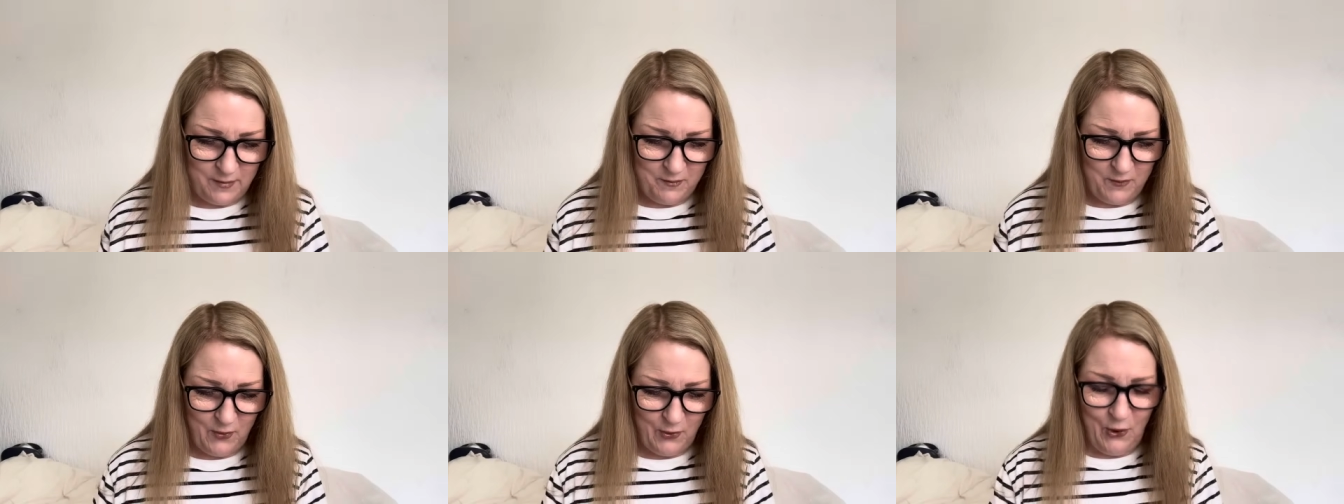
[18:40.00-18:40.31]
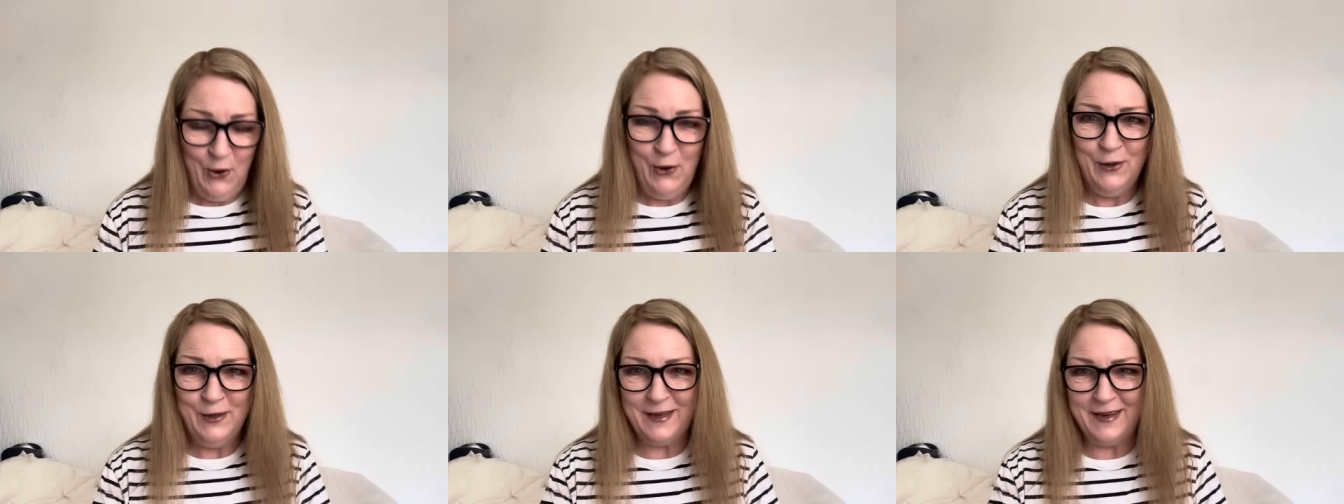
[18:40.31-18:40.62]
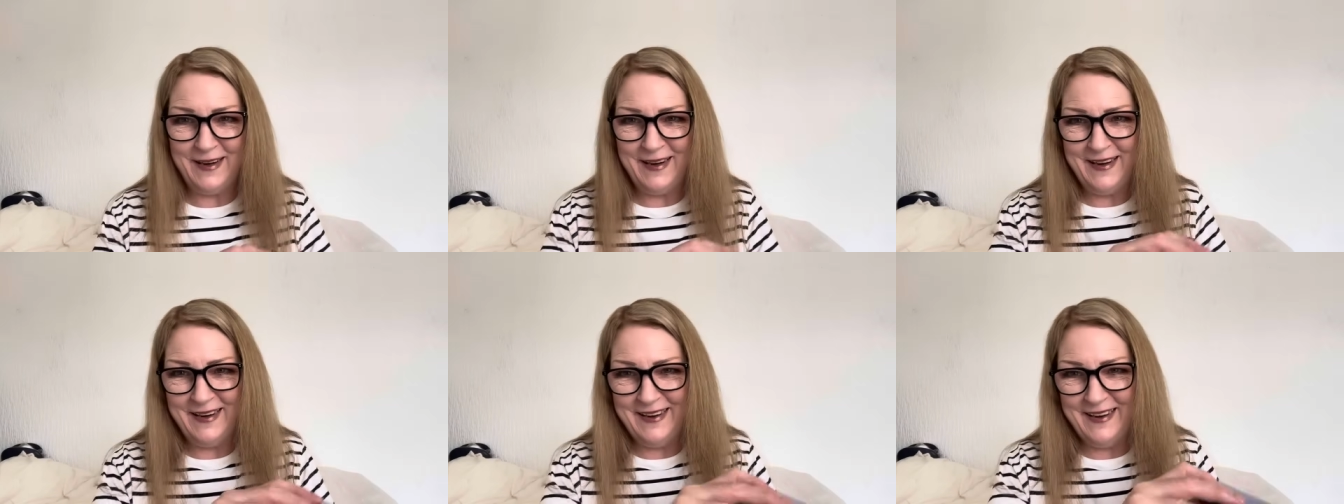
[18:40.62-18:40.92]

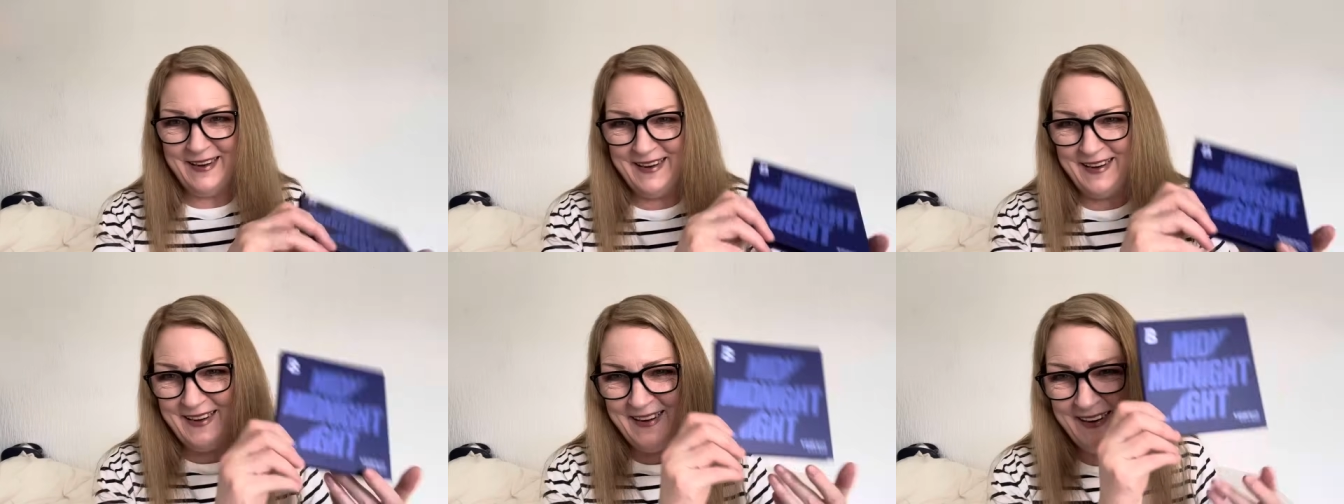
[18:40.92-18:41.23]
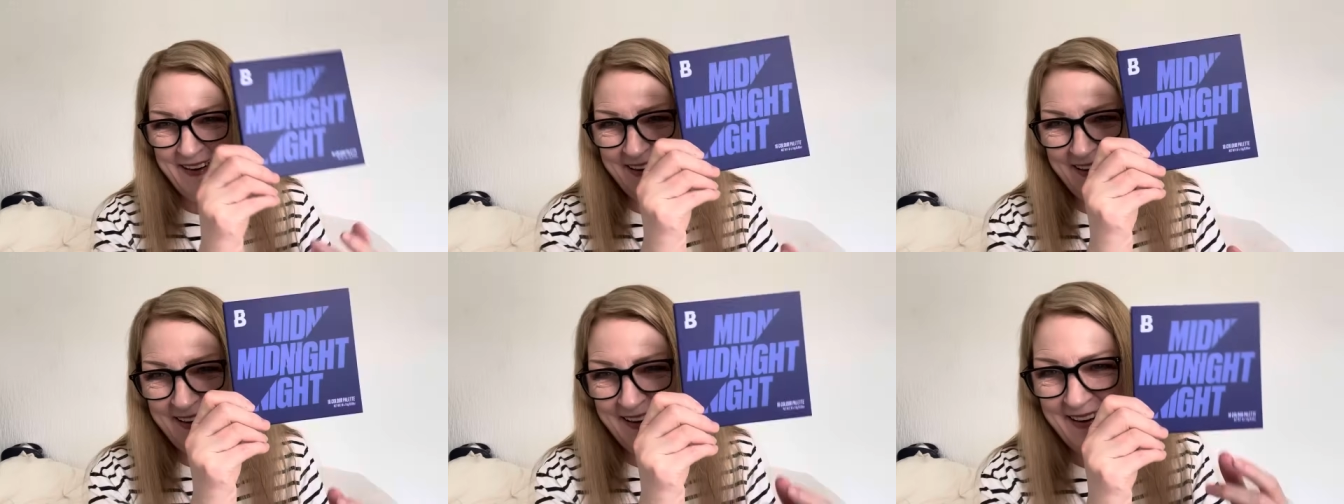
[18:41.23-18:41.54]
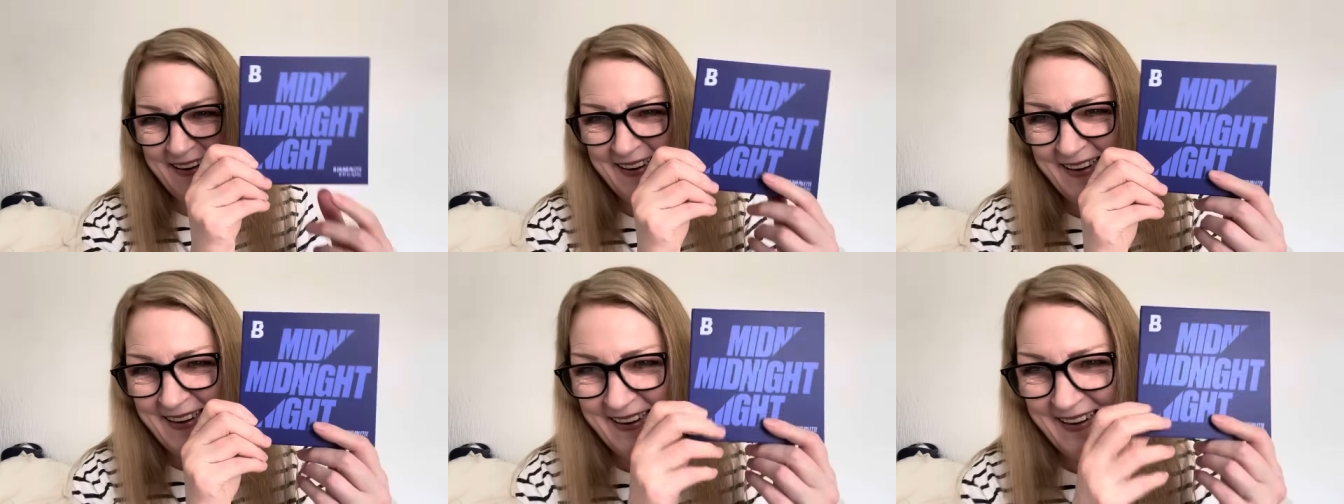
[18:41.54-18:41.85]
moly.
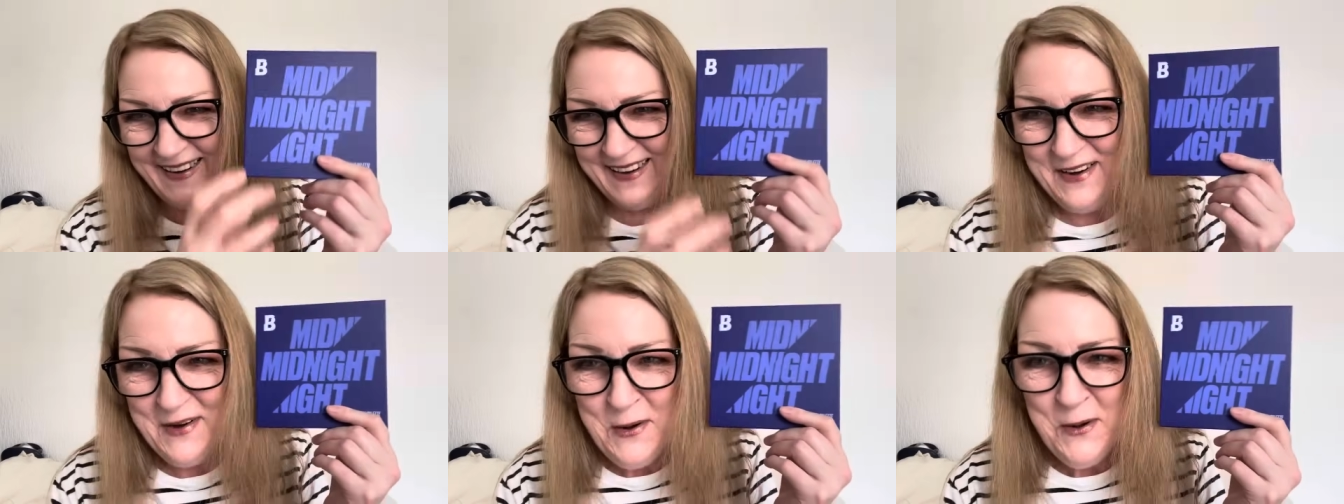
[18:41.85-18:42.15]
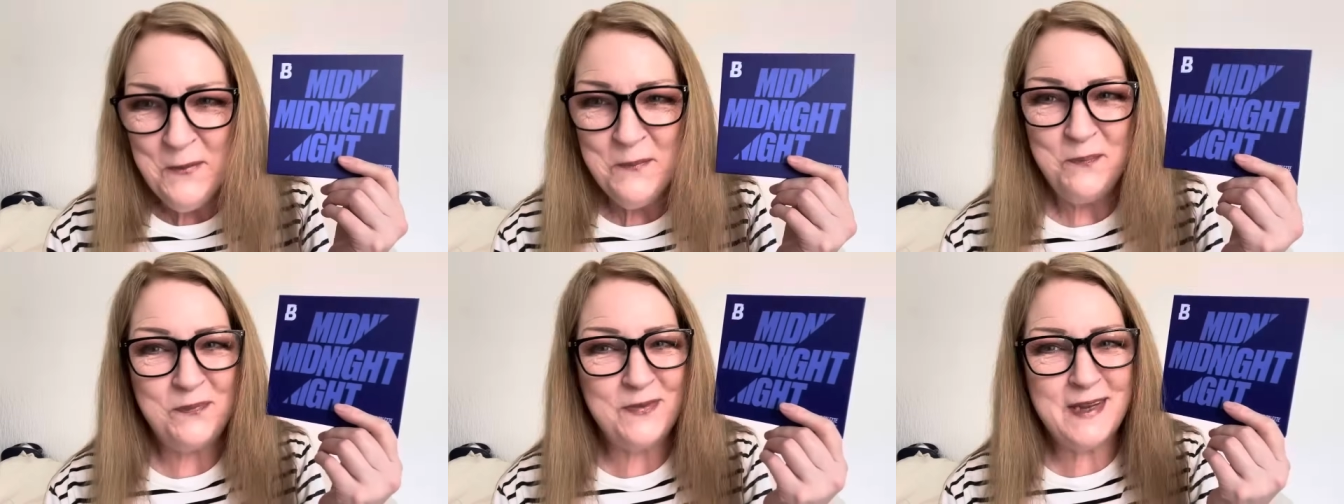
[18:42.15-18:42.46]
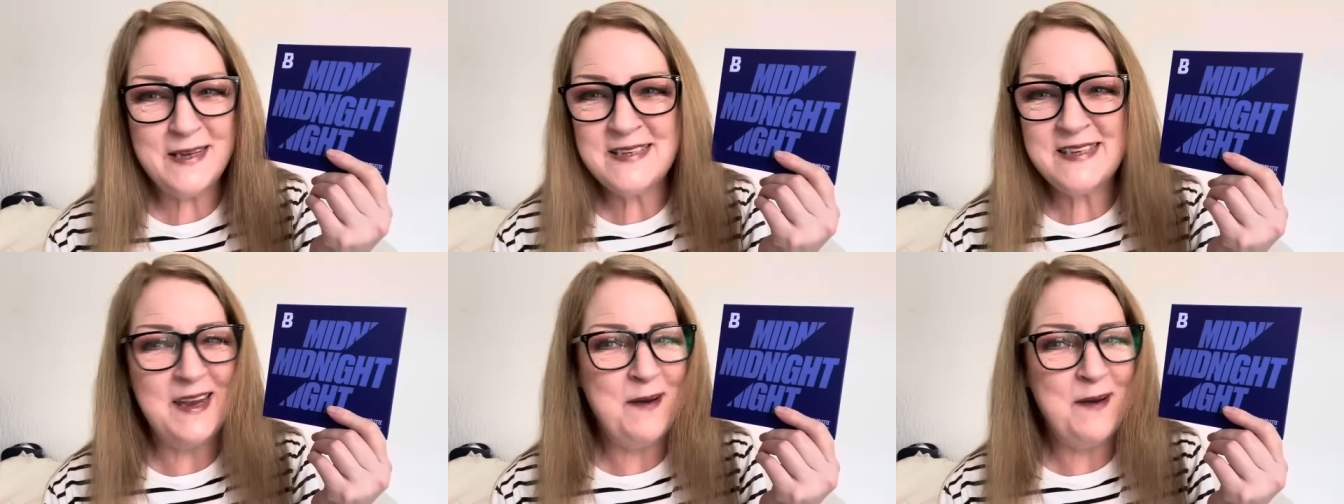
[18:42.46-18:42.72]
this